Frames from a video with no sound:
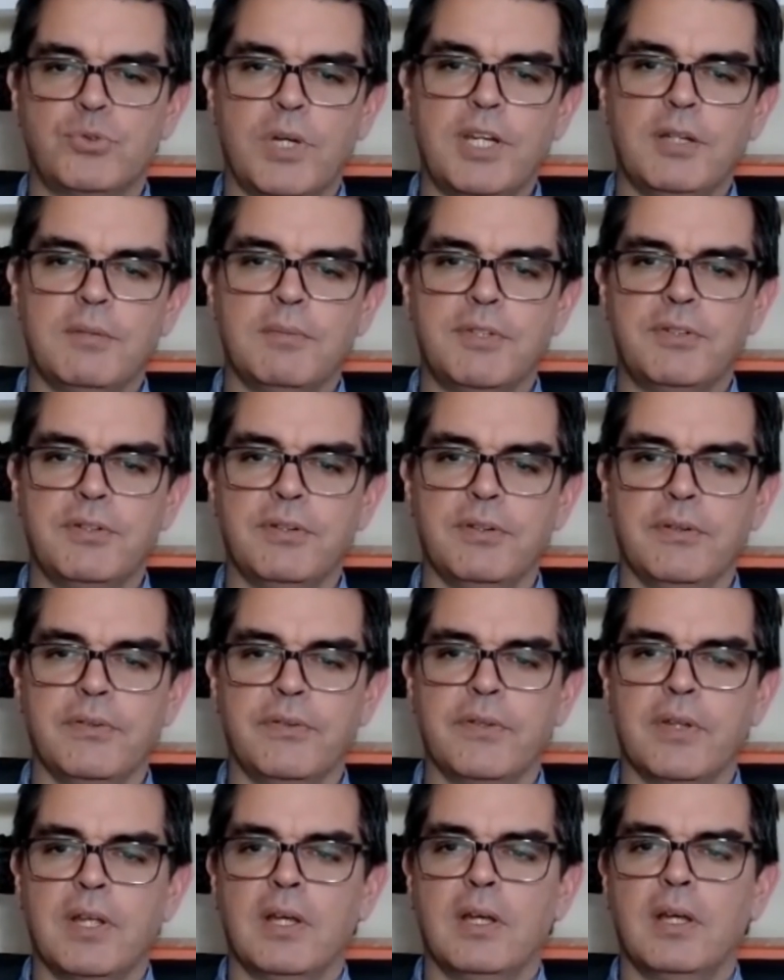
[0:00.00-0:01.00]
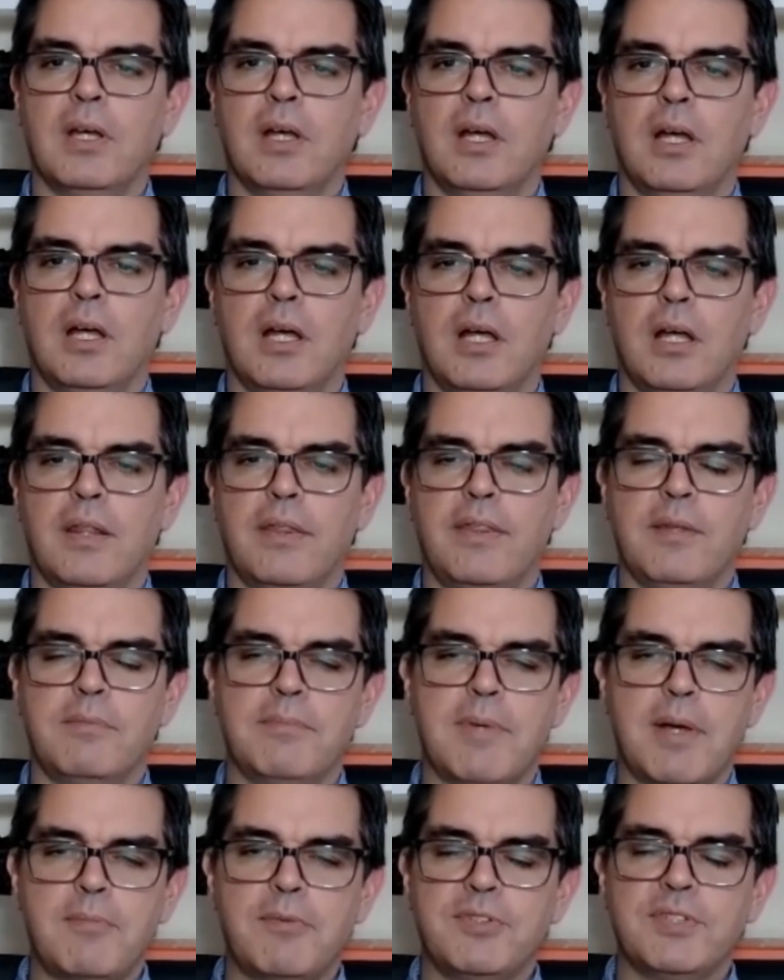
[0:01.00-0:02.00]
training materials,
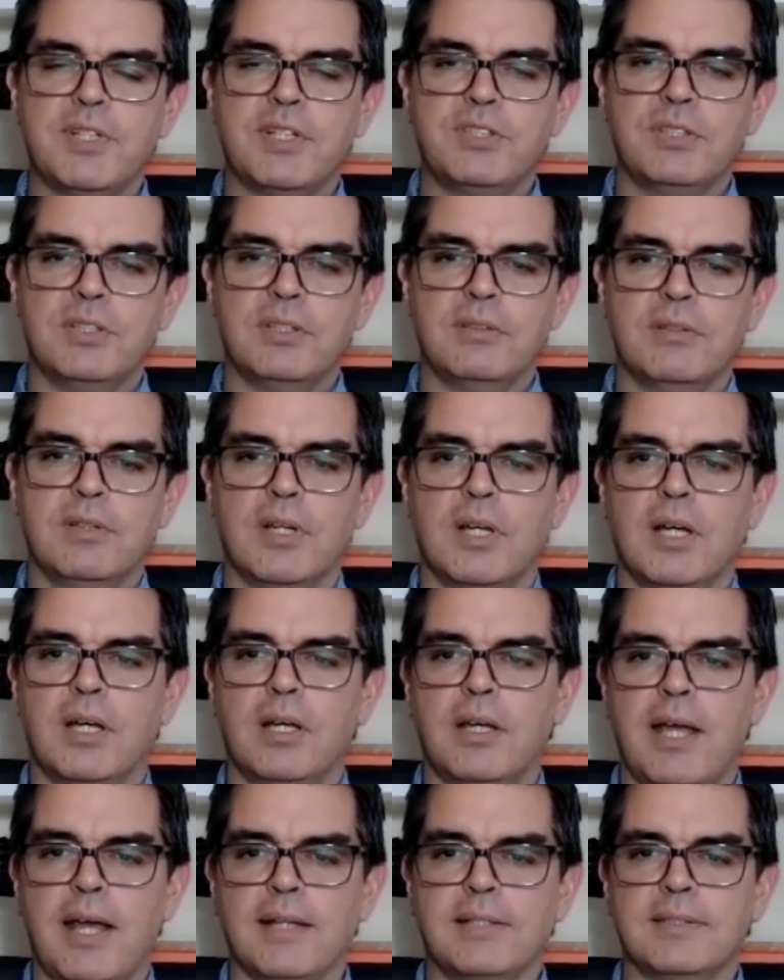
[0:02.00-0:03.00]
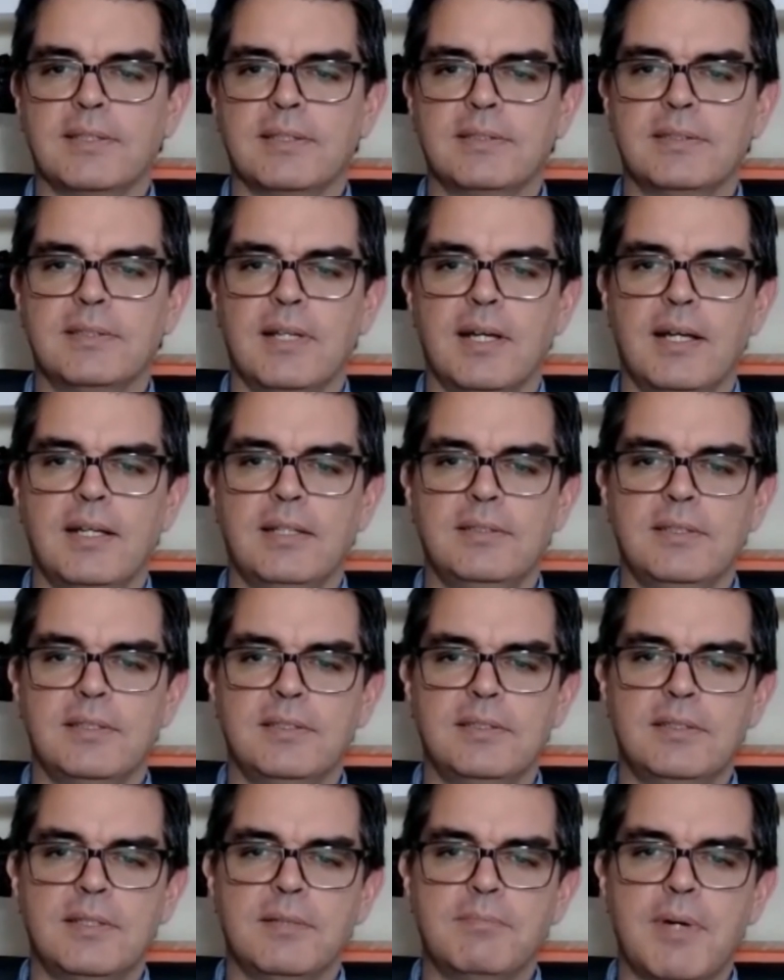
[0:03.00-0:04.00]
the memorization
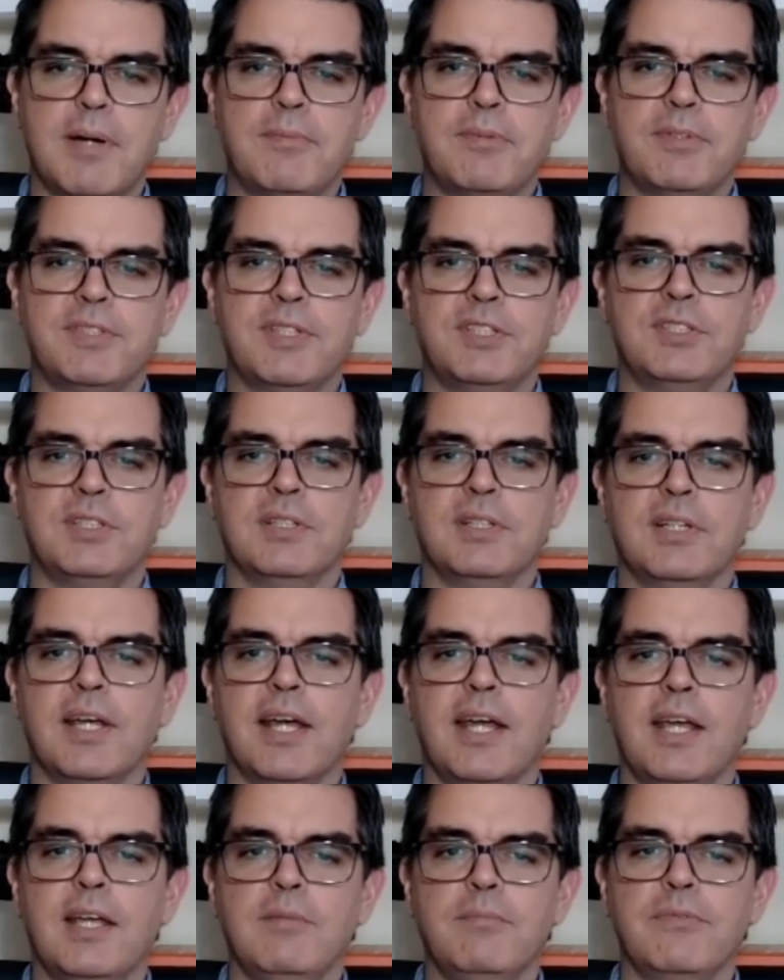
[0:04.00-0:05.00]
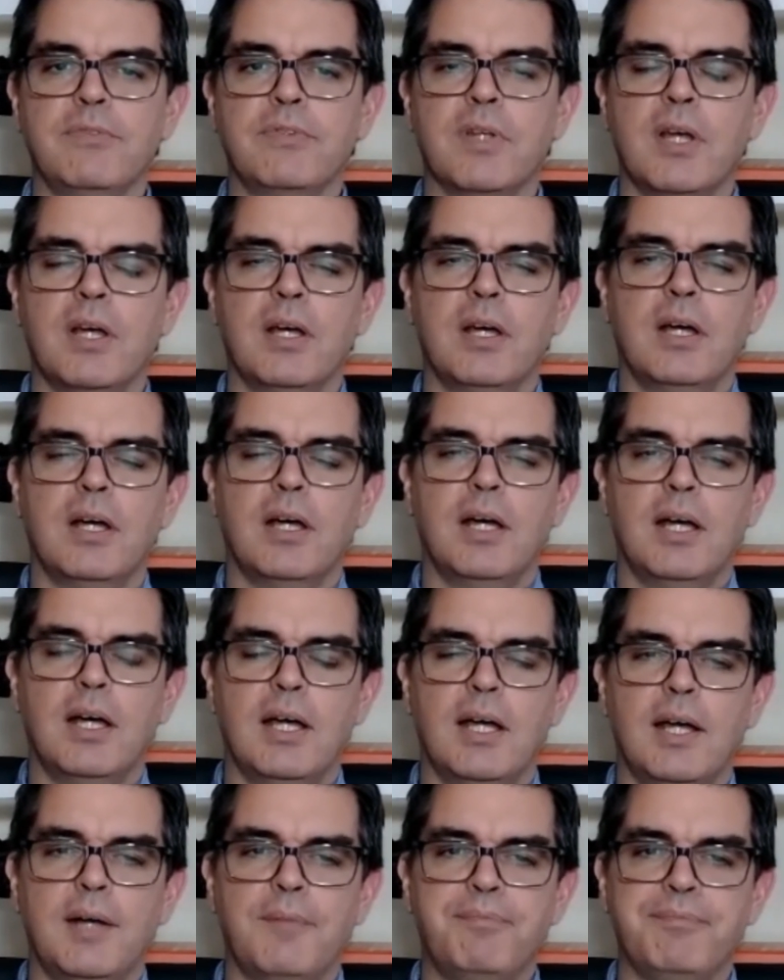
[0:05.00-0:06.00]
exercises, the memorization games,
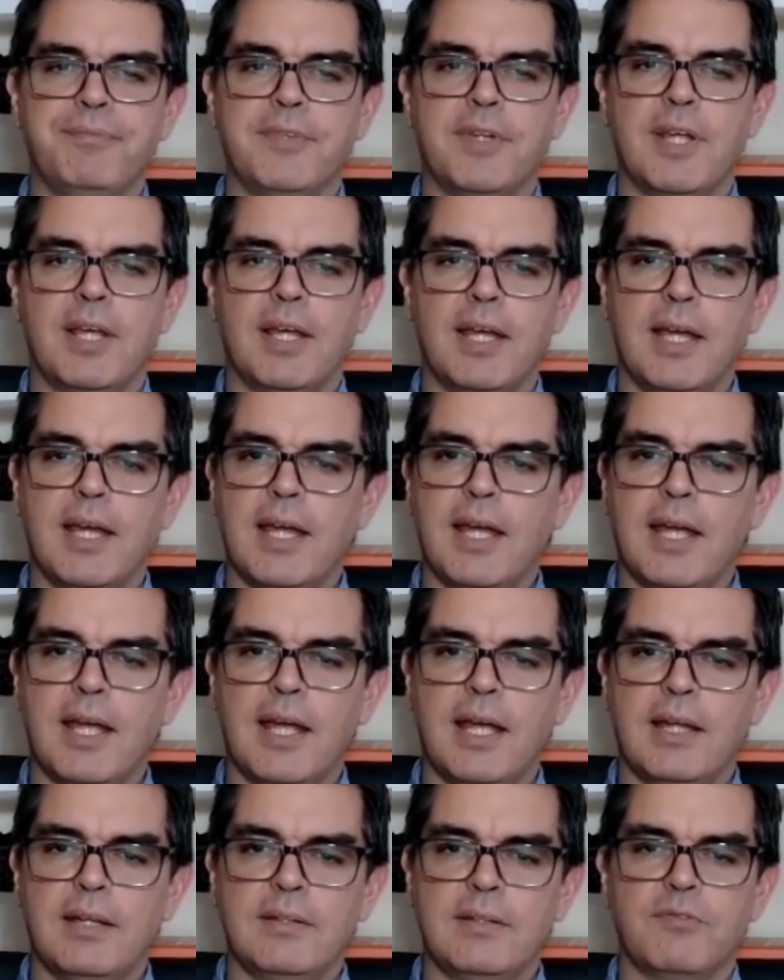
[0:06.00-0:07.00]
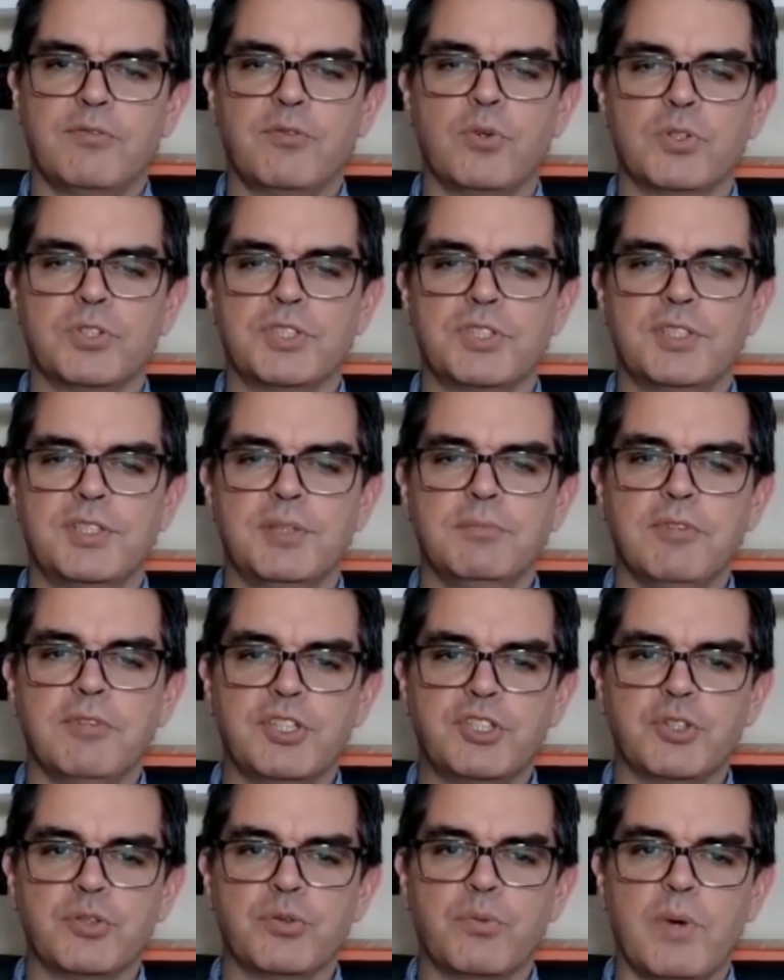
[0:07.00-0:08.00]
and of course the
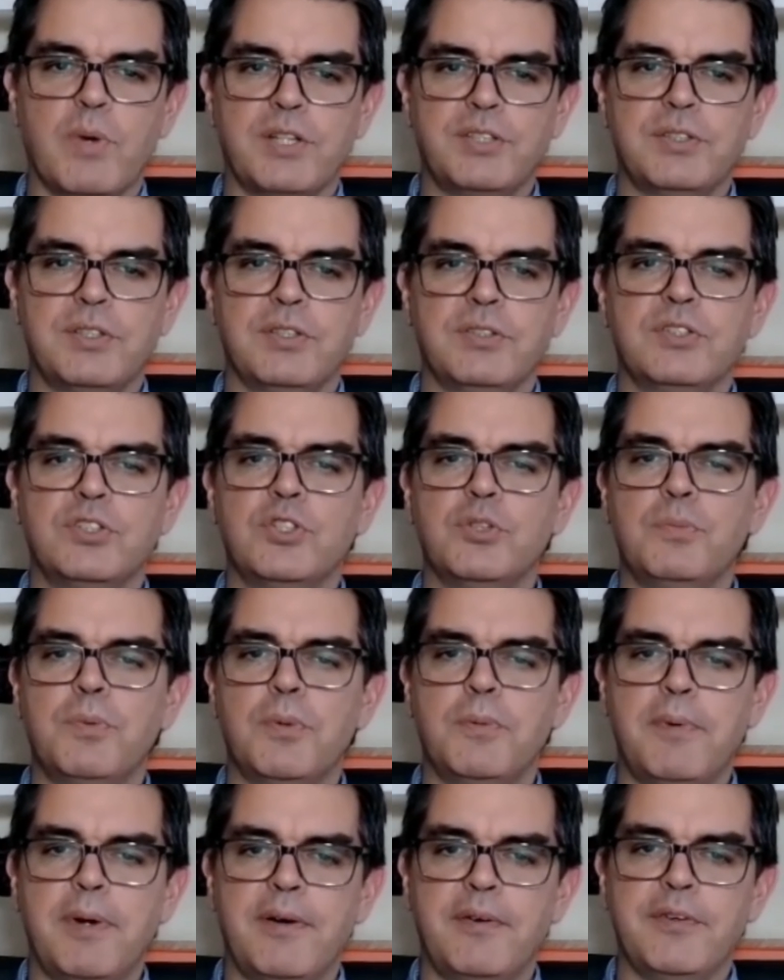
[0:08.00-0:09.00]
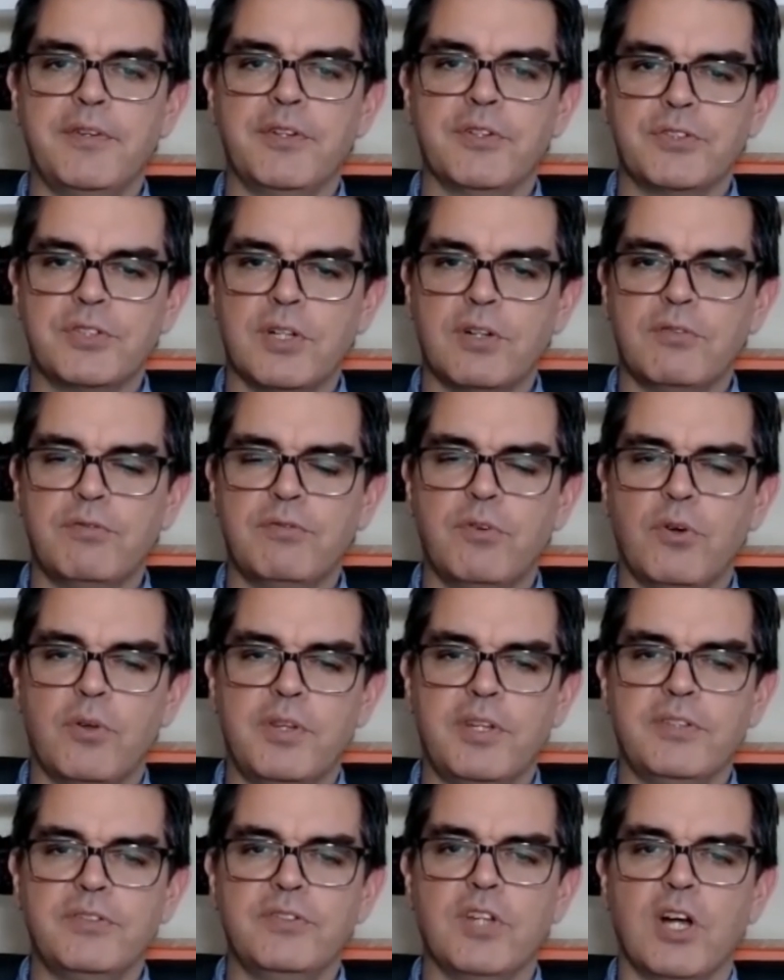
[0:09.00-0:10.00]
simulation questions to prepare yourself
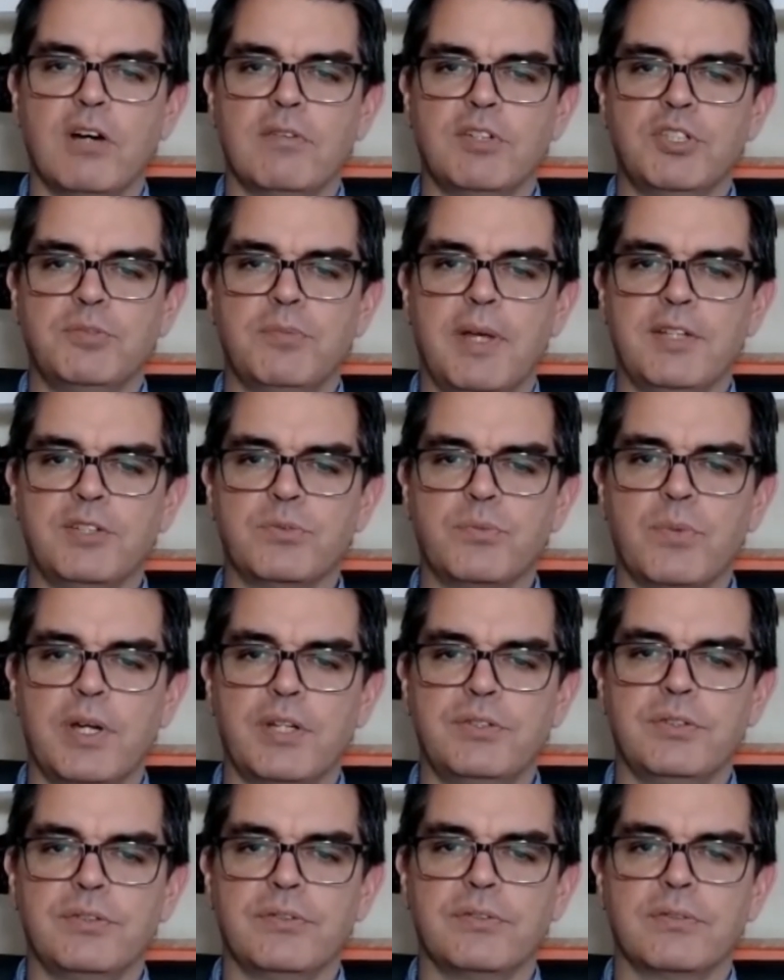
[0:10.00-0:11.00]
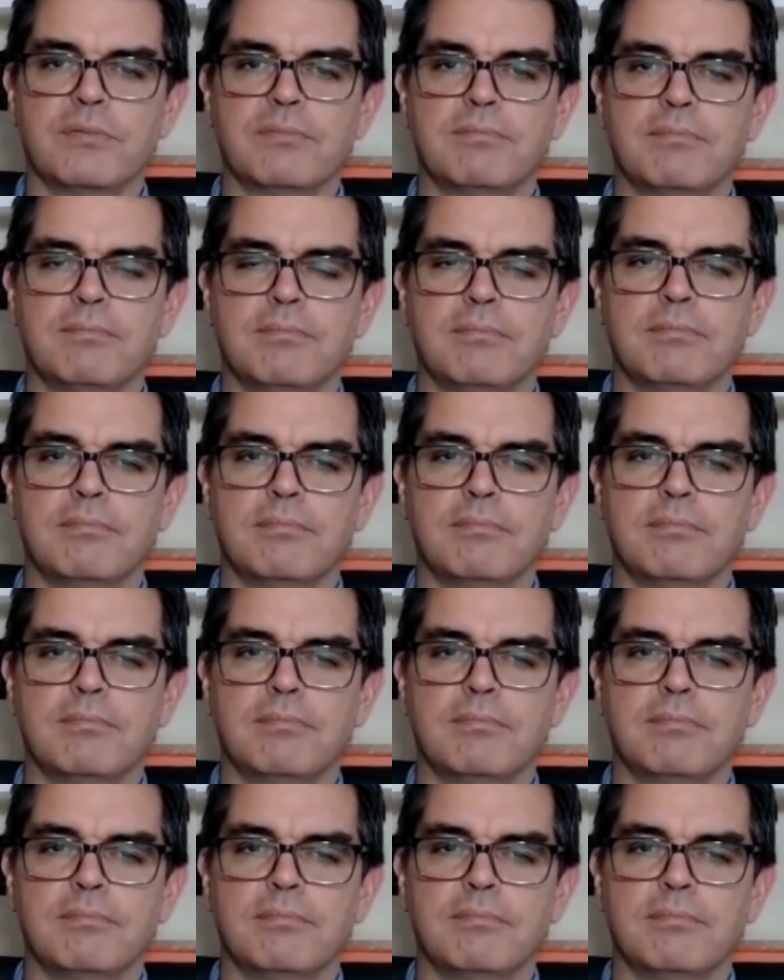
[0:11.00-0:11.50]
for these knowledge-based questions.